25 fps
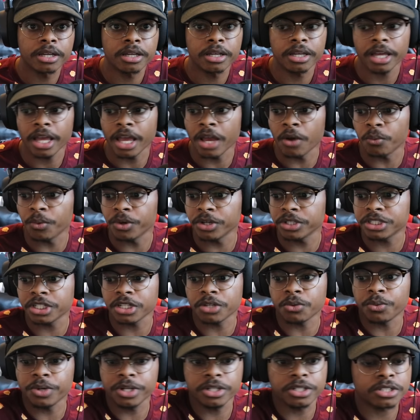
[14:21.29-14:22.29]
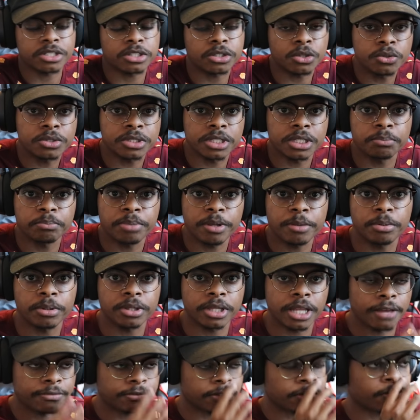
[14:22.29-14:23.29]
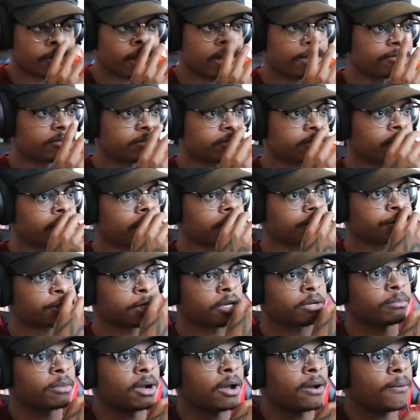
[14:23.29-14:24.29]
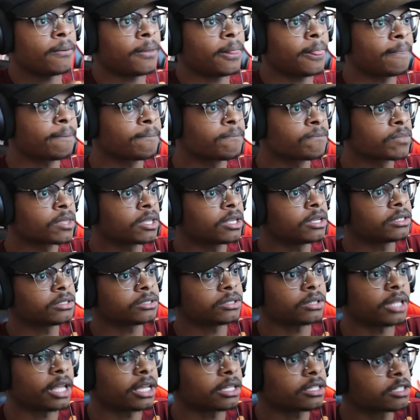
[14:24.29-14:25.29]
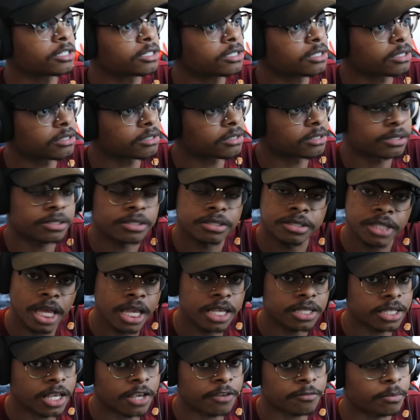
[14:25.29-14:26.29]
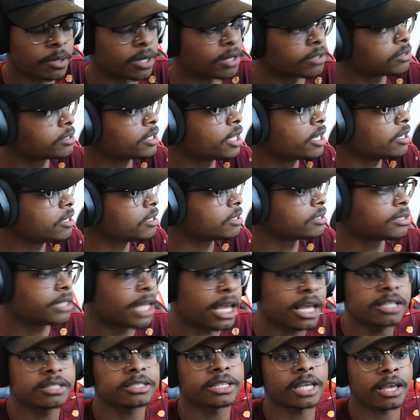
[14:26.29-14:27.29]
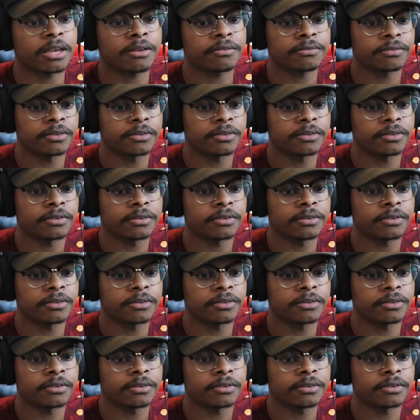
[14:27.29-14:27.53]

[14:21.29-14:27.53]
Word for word: And we're just we're just losing people left and right to that shit, bro. So like just stay safe, bro. Stay stay safe.